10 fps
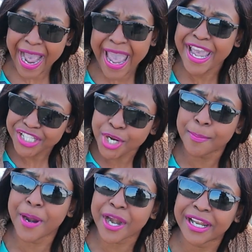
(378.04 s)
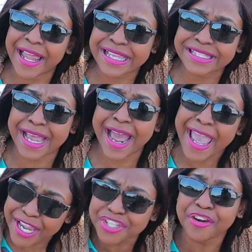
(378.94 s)
I ate your burger last night,
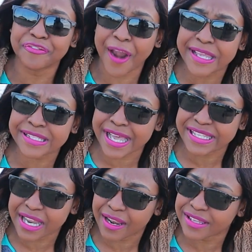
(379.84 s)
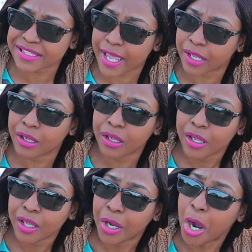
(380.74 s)
I ate your fries last night. And I was like,
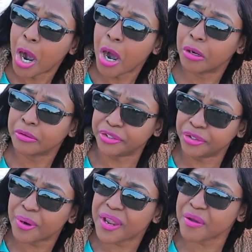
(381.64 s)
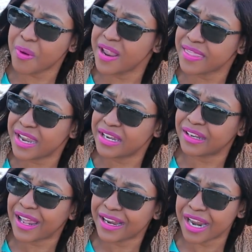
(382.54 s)
oh, you are the one that
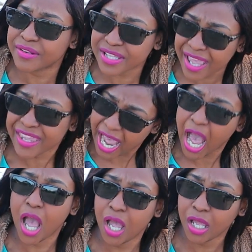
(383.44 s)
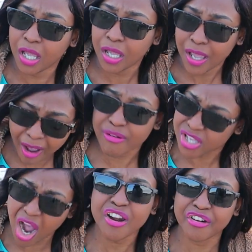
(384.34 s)
did that? And it was like, yeah, I
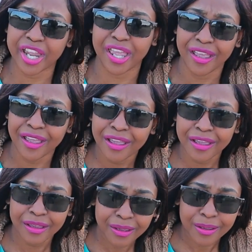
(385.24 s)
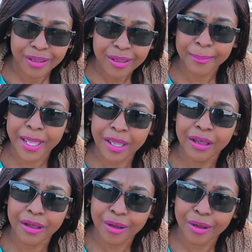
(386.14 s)
was hungry. But